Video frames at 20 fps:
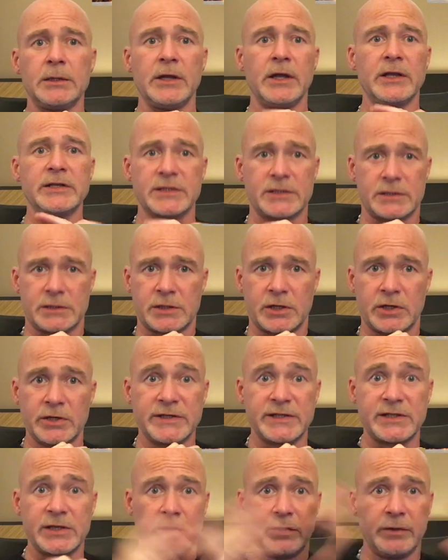It's
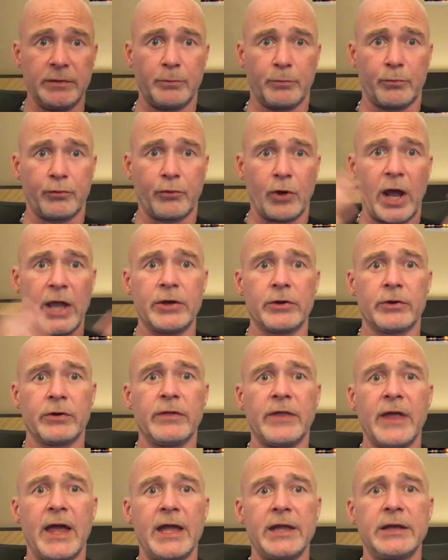considerably brighter
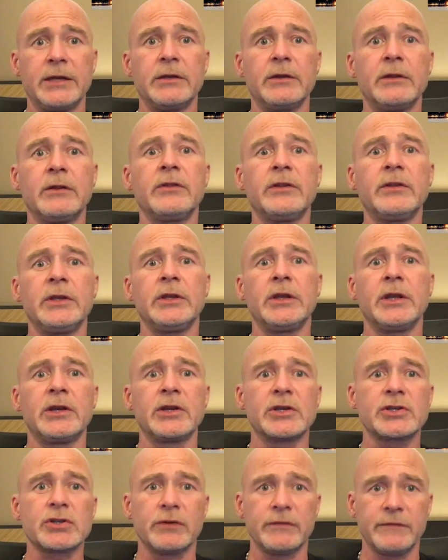than the
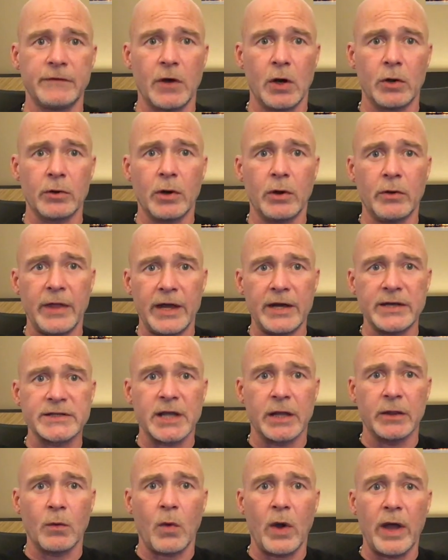initial photo that is
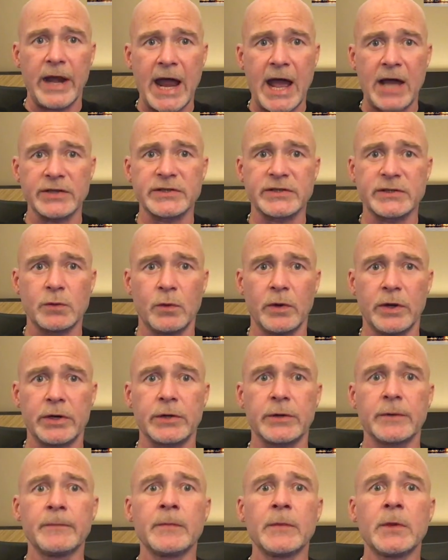on the White House
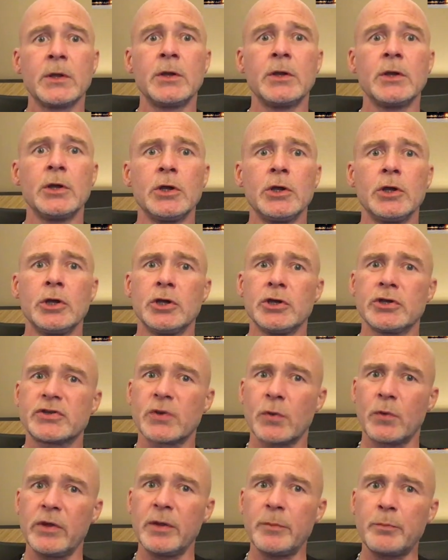Twitter.
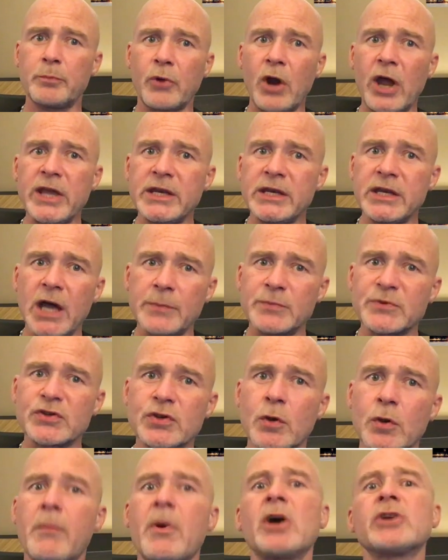So with it brightened up
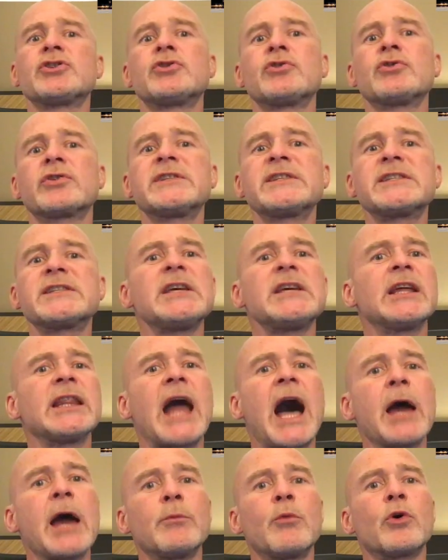so much, you can see a
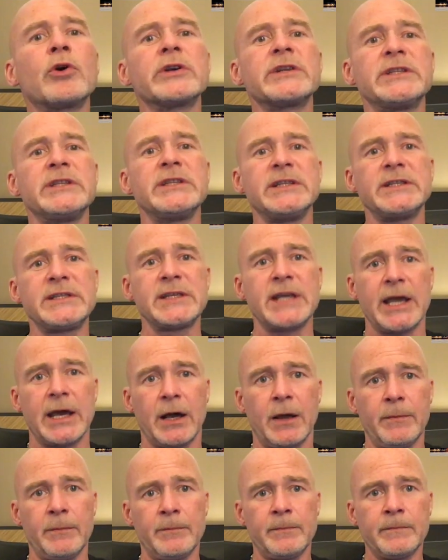lot more detail.